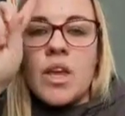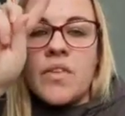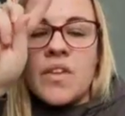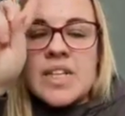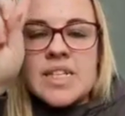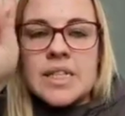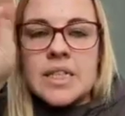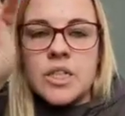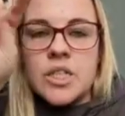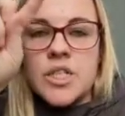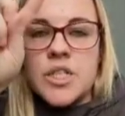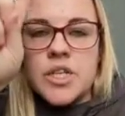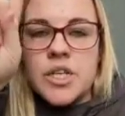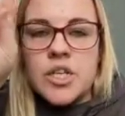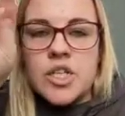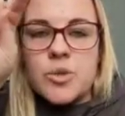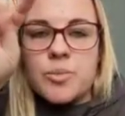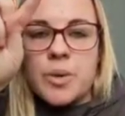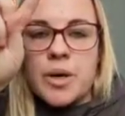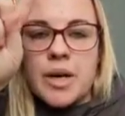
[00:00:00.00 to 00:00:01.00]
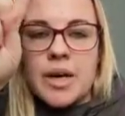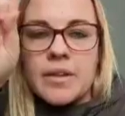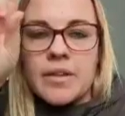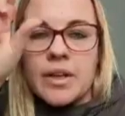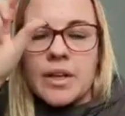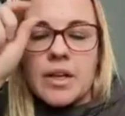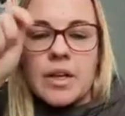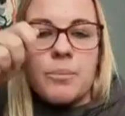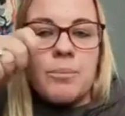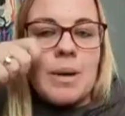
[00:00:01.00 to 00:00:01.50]
there's a little search bar,
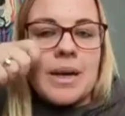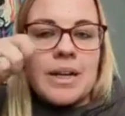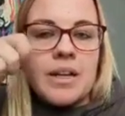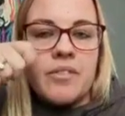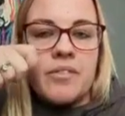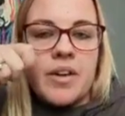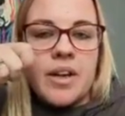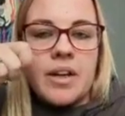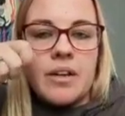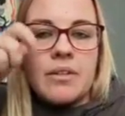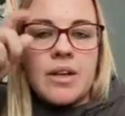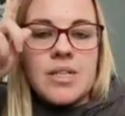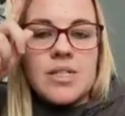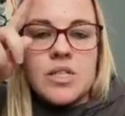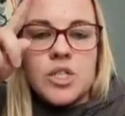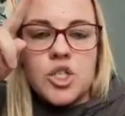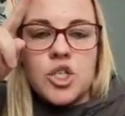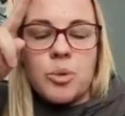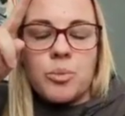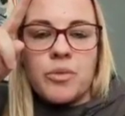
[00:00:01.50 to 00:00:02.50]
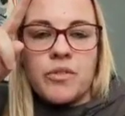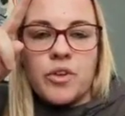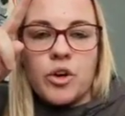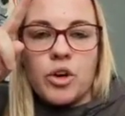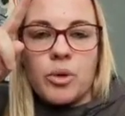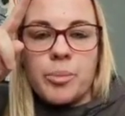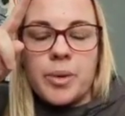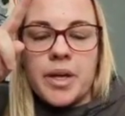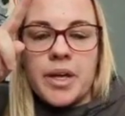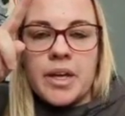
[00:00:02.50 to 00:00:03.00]
like magnifying glass at the top of
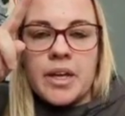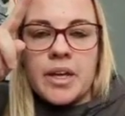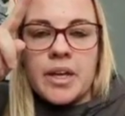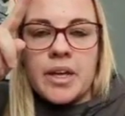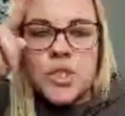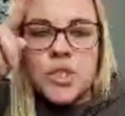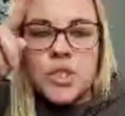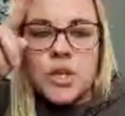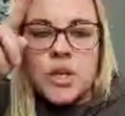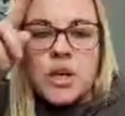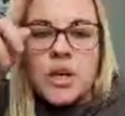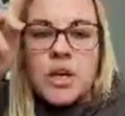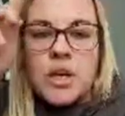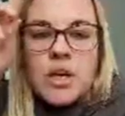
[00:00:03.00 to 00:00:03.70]
your page.